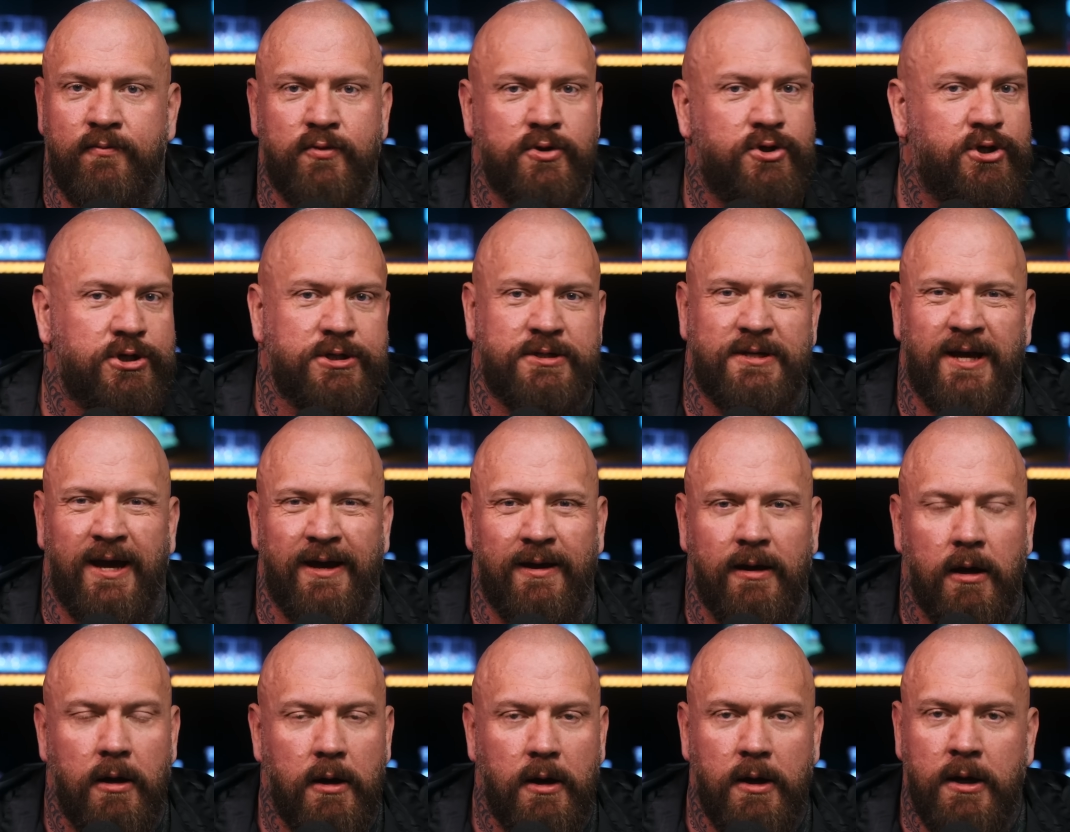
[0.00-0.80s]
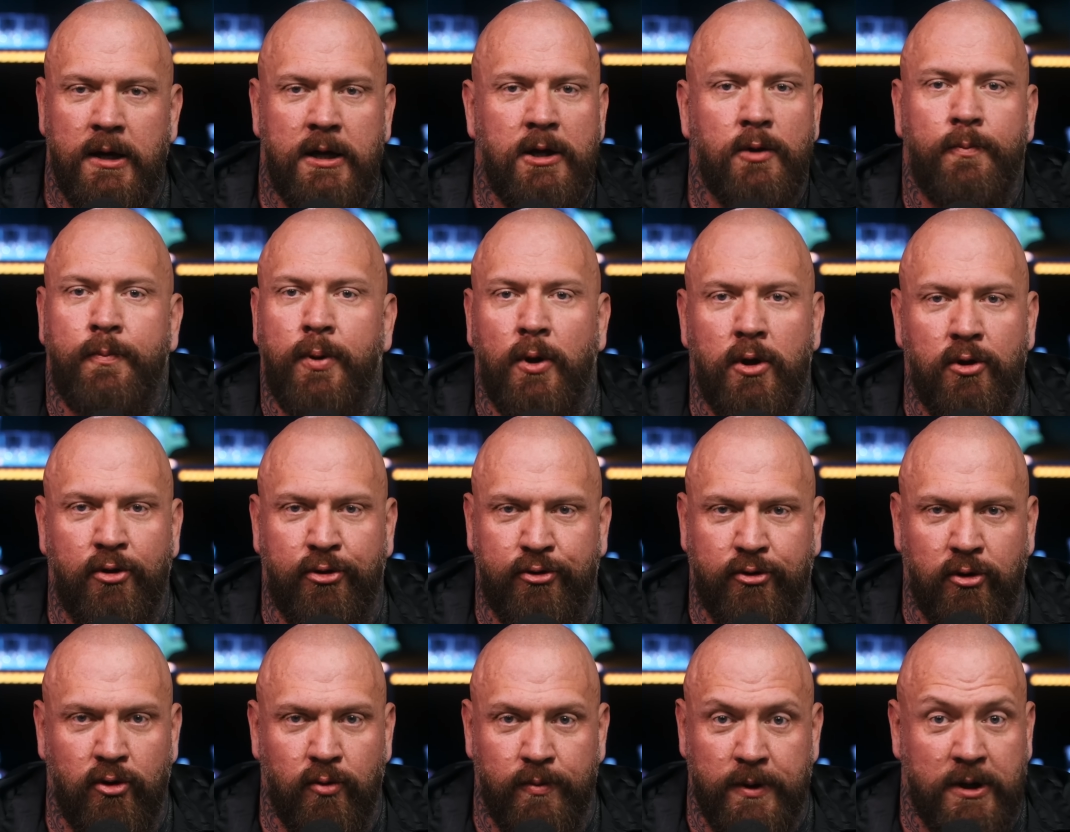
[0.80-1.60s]
of were just like, he'll pull
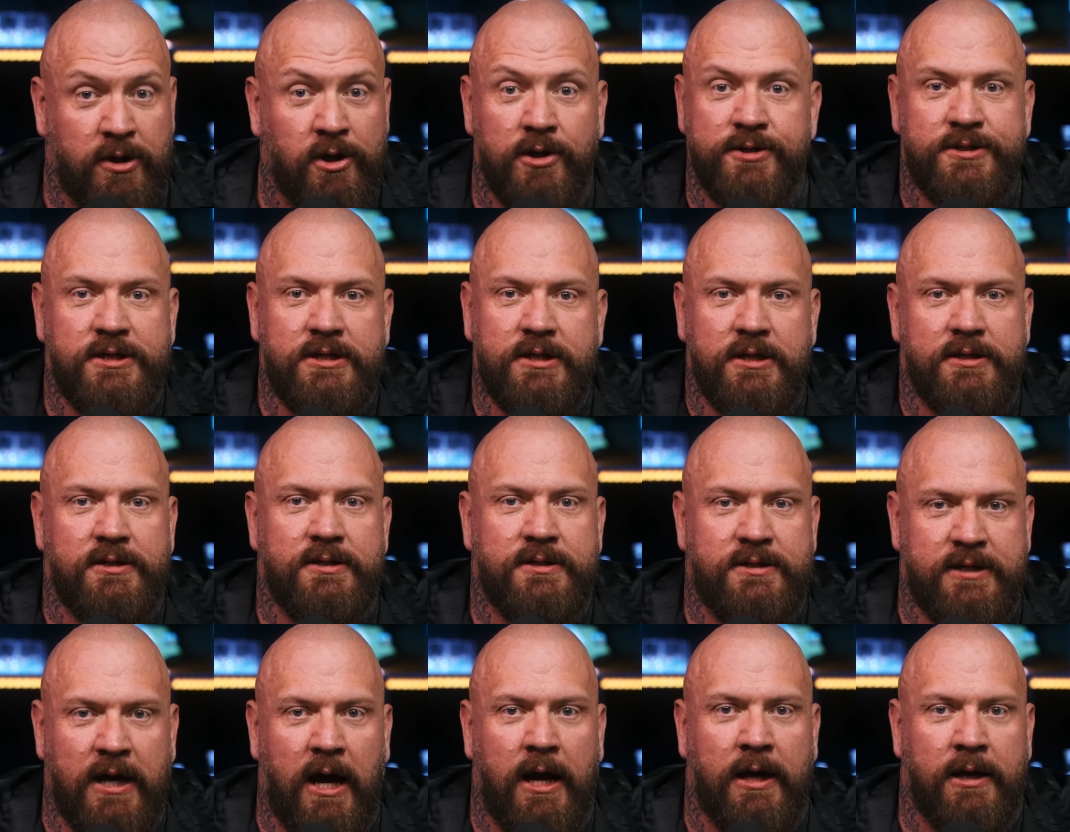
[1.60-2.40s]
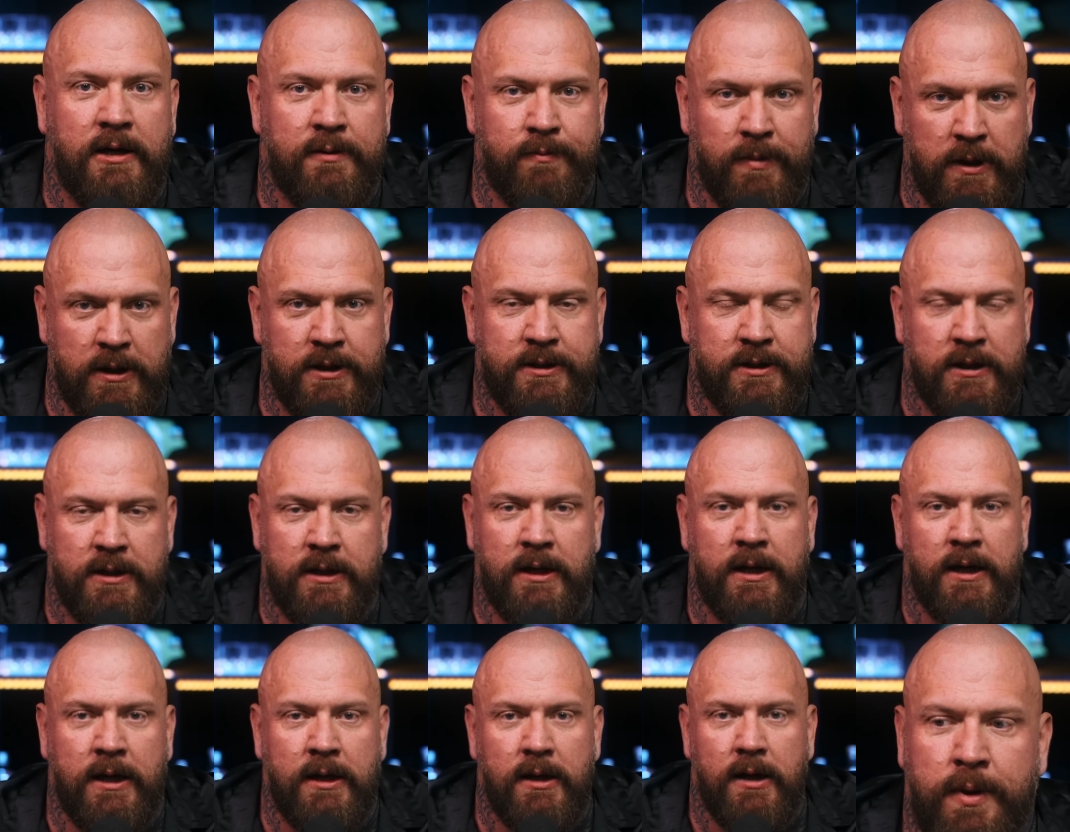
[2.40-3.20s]
through because he didn't die
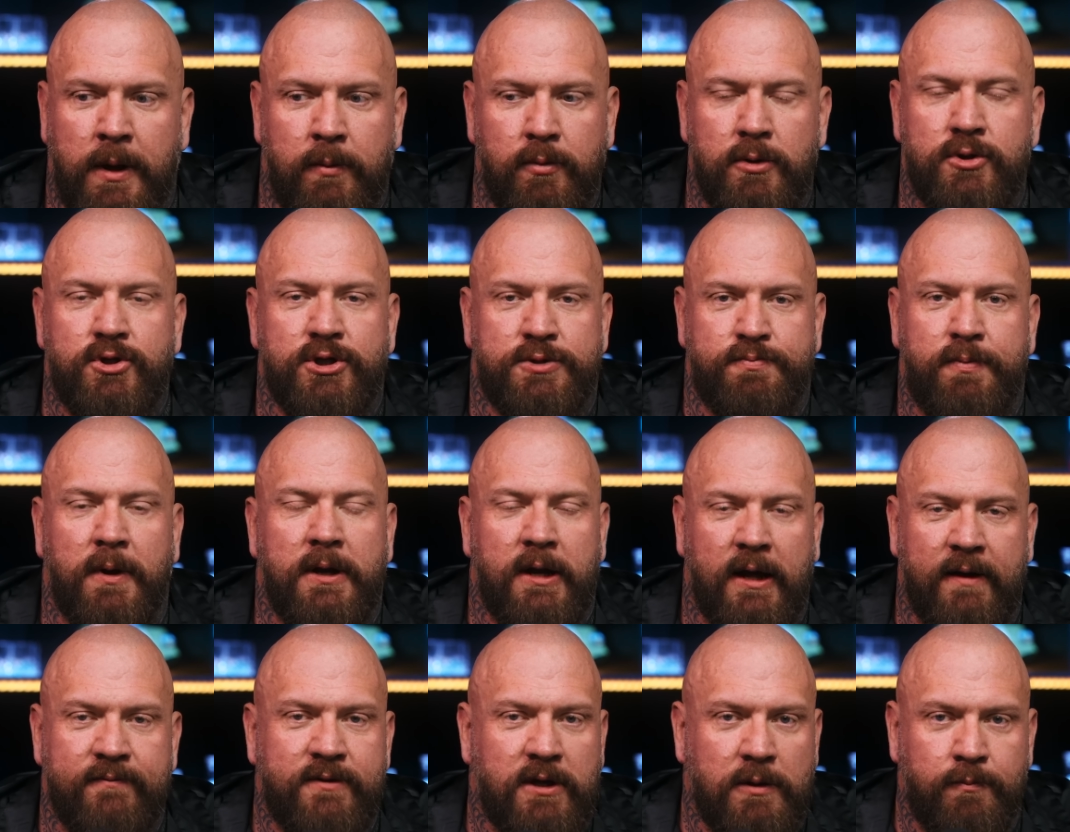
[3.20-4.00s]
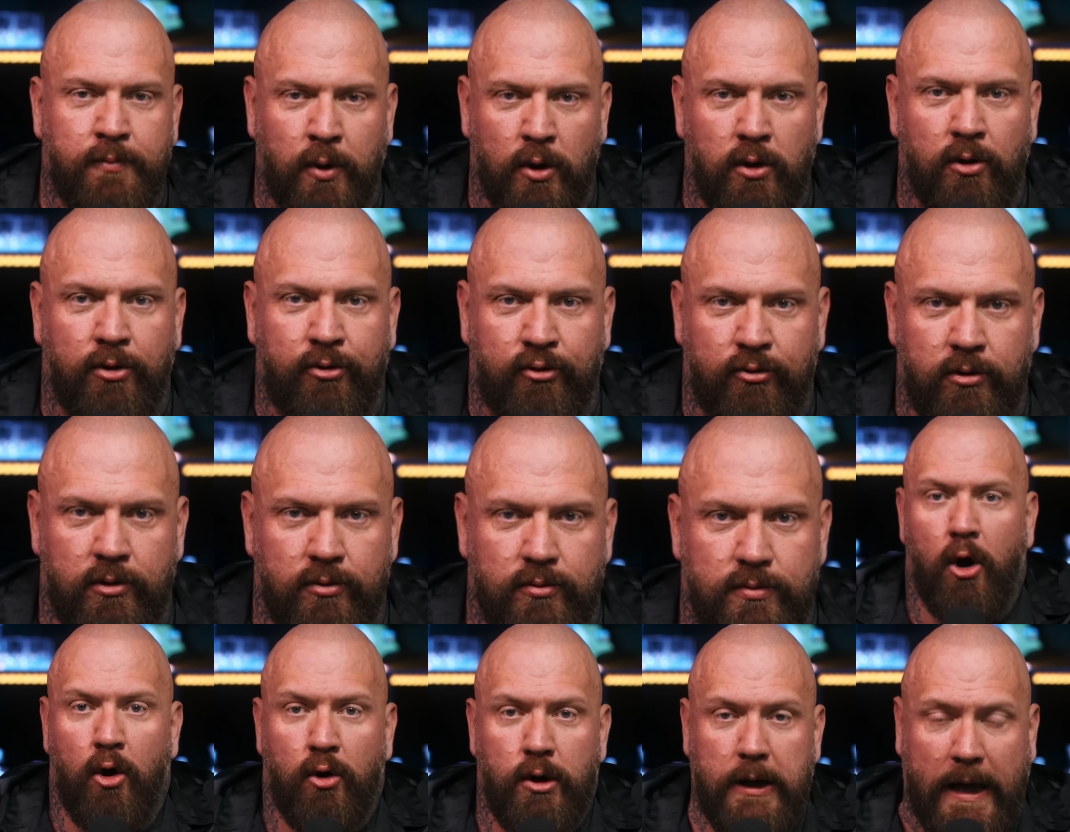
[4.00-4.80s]
immediately people just believed he'd pull
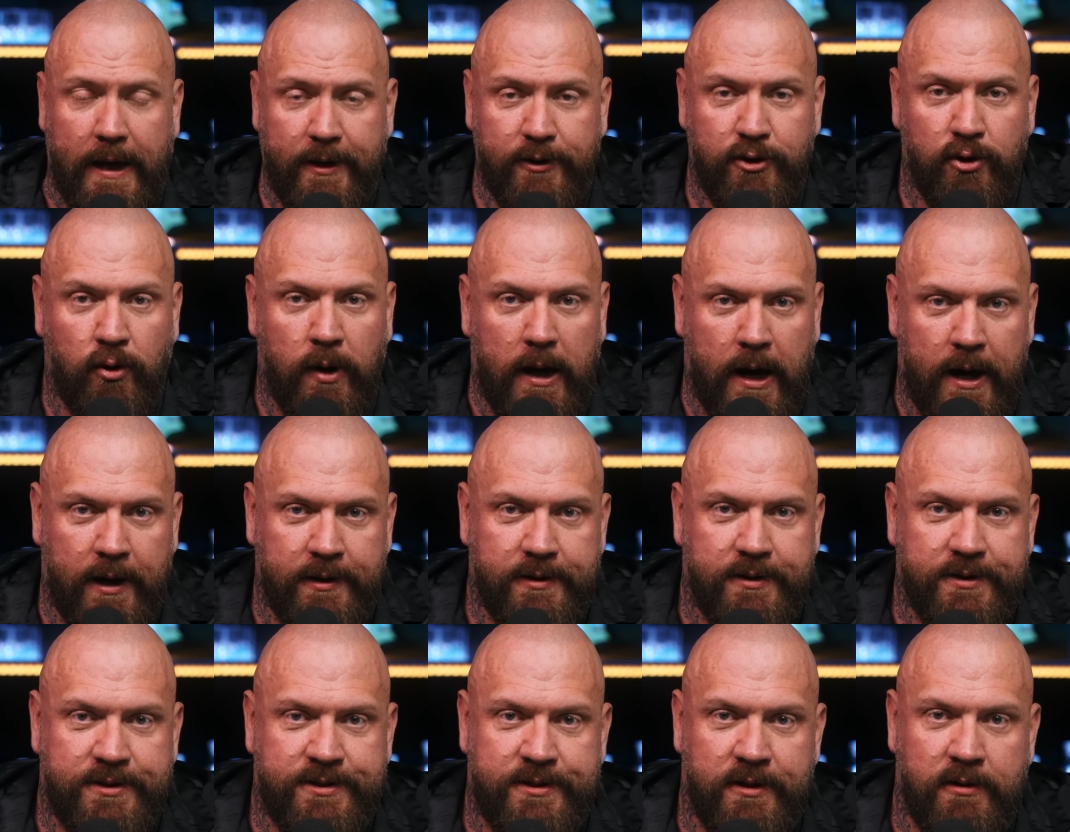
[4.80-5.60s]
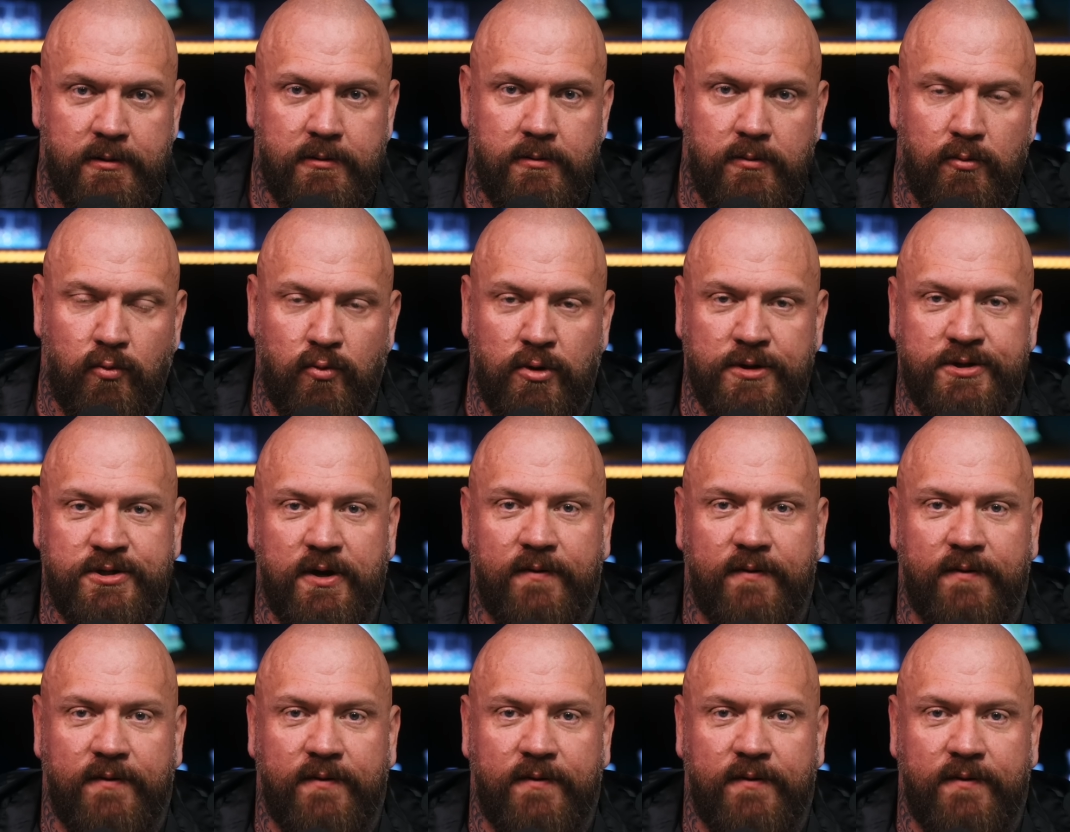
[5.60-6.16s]
through. Orlando Anderson was